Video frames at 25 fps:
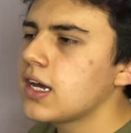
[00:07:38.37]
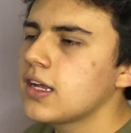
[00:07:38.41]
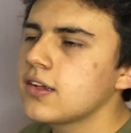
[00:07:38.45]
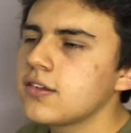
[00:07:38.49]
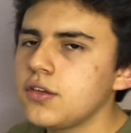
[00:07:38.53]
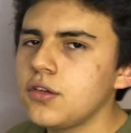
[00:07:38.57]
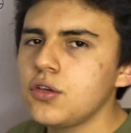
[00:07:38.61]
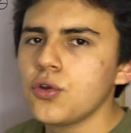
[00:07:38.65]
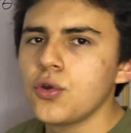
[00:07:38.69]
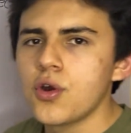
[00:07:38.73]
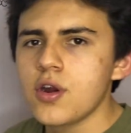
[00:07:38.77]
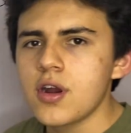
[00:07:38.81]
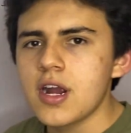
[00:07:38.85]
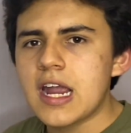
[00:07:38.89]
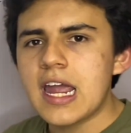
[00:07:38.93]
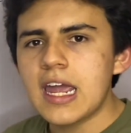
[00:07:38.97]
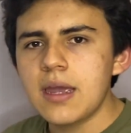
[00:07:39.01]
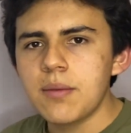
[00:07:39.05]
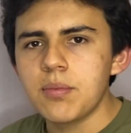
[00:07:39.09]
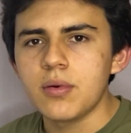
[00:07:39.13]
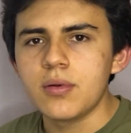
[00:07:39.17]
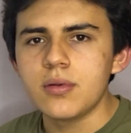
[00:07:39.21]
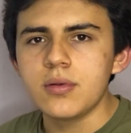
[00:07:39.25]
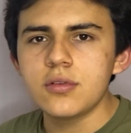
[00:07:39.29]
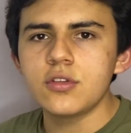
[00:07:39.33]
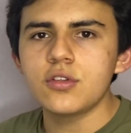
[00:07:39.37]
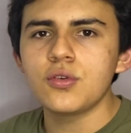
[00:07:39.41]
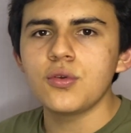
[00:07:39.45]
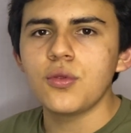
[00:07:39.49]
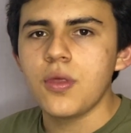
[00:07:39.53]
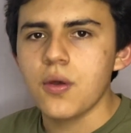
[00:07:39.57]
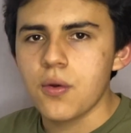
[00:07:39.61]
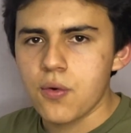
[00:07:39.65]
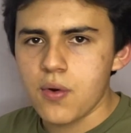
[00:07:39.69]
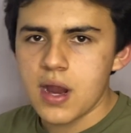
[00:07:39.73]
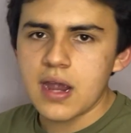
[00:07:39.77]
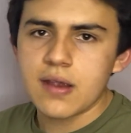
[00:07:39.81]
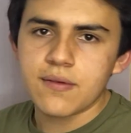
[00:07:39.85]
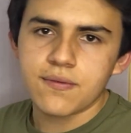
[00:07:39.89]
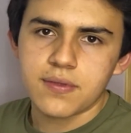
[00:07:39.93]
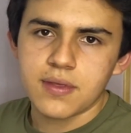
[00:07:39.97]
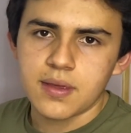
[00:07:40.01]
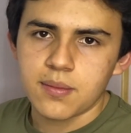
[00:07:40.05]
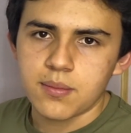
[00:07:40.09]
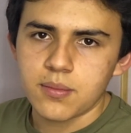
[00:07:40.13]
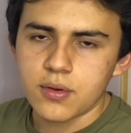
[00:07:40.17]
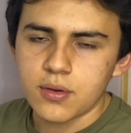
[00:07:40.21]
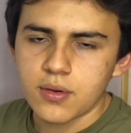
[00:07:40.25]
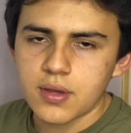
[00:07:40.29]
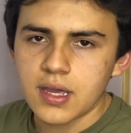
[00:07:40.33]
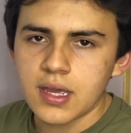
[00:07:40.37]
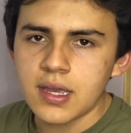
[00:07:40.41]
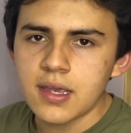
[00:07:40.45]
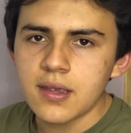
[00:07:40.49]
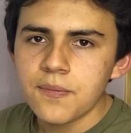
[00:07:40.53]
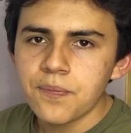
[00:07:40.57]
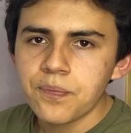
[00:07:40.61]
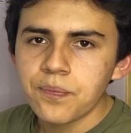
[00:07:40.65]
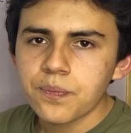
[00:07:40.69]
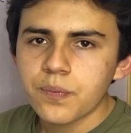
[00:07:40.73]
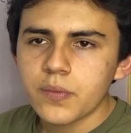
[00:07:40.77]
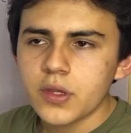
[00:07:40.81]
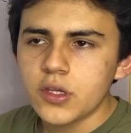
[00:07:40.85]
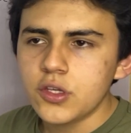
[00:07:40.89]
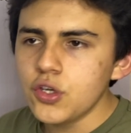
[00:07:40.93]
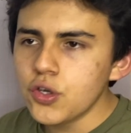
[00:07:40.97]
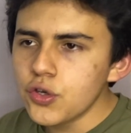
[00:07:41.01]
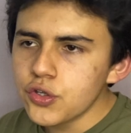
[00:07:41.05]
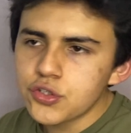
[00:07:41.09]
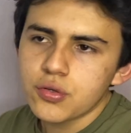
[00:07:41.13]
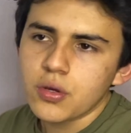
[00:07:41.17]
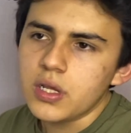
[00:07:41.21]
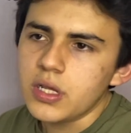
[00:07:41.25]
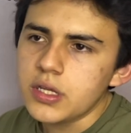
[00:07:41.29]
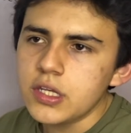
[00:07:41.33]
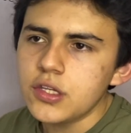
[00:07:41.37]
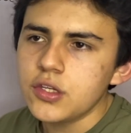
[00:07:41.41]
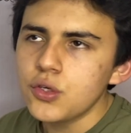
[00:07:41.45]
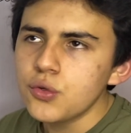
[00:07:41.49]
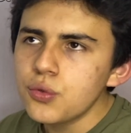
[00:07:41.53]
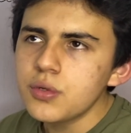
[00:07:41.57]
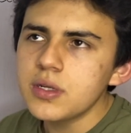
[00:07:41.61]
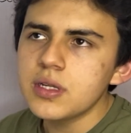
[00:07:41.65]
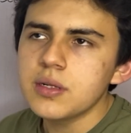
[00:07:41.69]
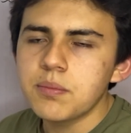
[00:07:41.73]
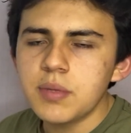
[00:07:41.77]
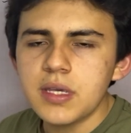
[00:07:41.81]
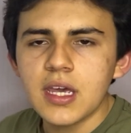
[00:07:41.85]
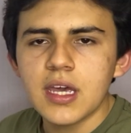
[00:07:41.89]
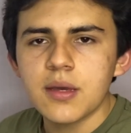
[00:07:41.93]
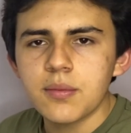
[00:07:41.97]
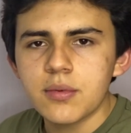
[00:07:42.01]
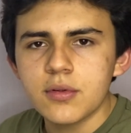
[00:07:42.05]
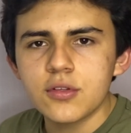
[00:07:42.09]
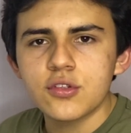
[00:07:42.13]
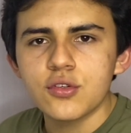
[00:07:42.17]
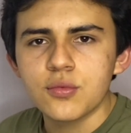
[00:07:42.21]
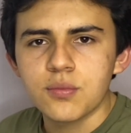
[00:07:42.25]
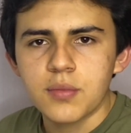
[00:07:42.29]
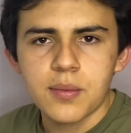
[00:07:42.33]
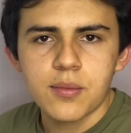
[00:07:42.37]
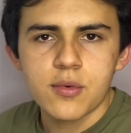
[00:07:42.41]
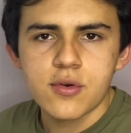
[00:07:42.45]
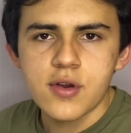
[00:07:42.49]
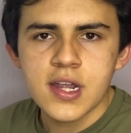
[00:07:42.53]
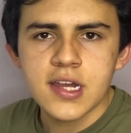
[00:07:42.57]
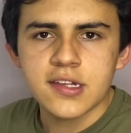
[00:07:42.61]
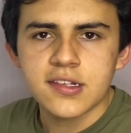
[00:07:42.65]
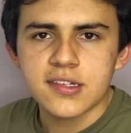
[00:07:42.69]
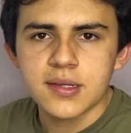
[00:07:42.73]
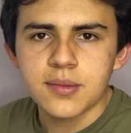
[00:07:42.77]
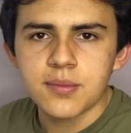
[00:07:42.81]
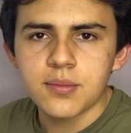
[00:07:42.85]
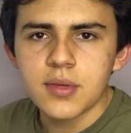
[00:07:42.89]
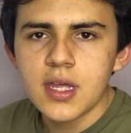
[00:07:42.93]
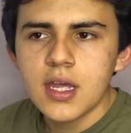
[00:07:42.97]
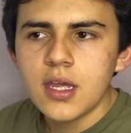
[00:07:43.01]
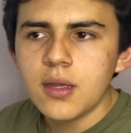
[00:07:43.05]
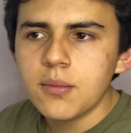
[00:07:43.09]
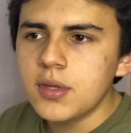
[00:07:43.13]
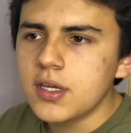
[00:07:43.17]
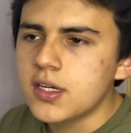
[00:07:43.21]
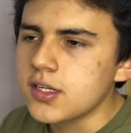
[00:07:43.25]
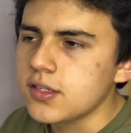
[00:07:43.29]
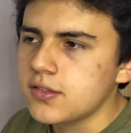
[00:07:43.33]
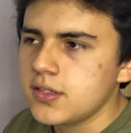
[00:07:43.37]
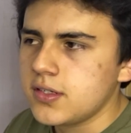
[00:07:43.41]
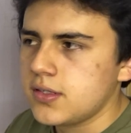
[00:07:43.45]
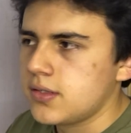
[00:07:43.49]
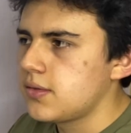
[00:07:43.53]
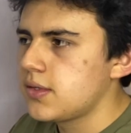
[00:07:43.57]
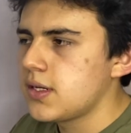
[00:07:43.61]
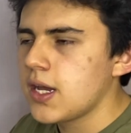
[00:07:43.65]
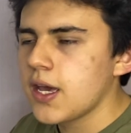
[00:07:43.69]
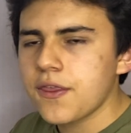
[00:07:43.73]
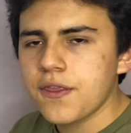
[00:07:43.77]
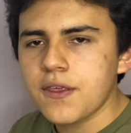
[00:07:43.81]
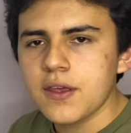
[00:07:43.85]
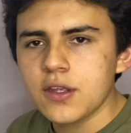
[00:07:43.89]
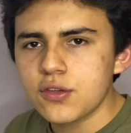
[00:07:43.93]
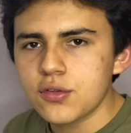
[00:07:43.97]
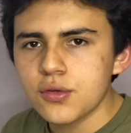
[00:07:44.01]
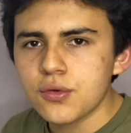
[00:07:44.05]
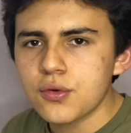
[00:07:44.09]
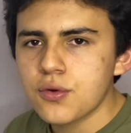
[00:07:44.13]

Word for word: as you're able to derive them, okay? Usually you will be able to memorize them because they're nothing too